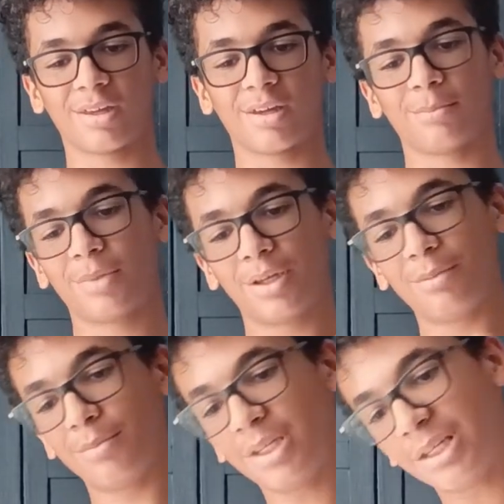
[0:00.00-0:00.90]
can't
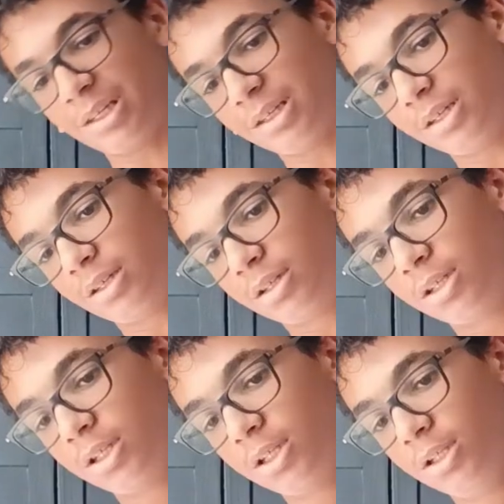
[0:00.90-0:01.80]
blame
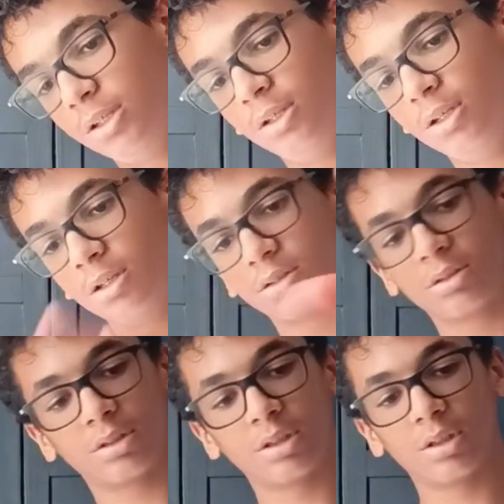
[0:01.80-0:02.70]
me.
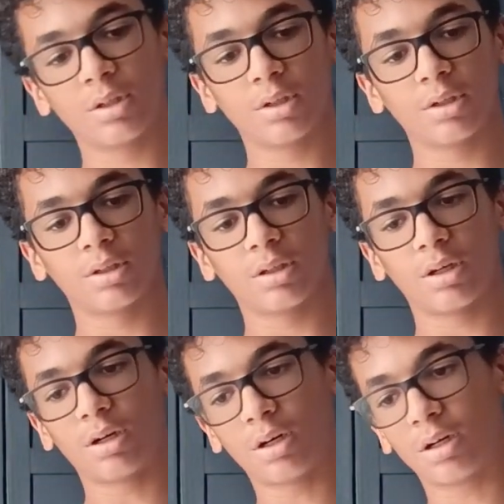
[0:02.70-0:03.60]

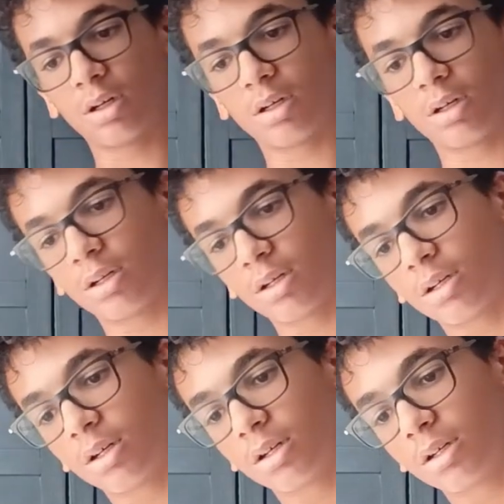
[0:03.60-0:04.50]
Ha ha ha ha
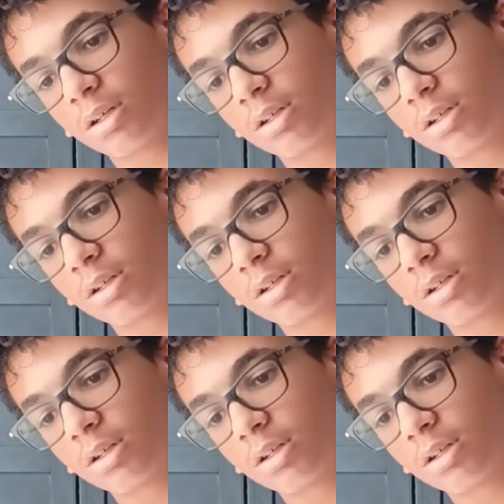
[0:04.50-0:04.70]
ha.